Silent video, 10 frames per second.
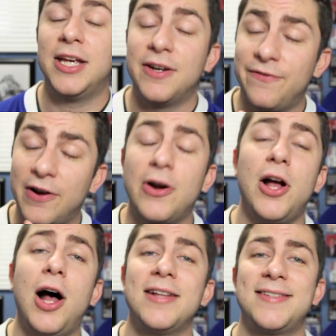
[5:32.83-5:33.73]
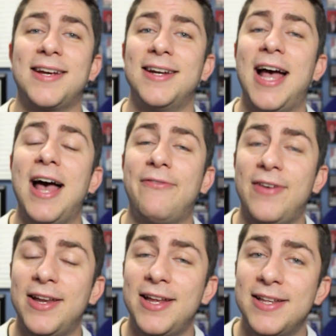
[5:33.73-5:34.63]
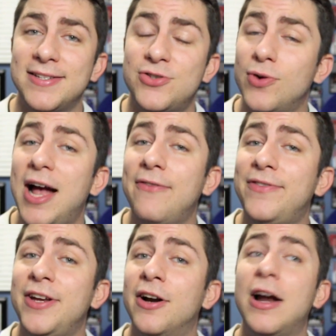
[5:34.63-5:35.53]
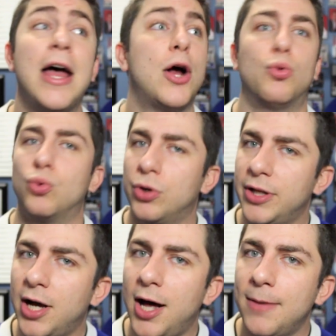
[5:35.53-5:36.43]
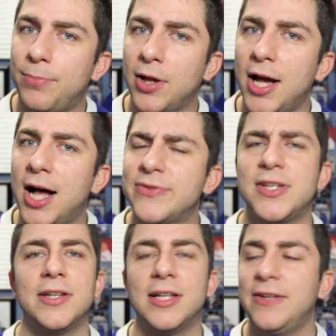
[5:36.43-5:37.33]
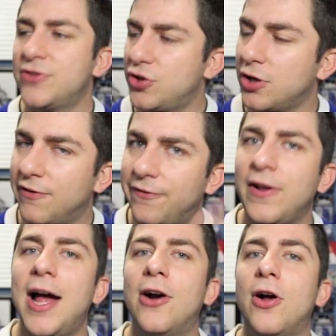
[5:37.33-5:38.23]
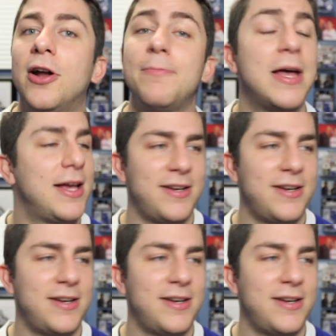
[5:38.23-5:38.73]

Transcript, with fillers: He had a very hot second half in his draft year, really hot playoffs and the Leafs took a flyer on him.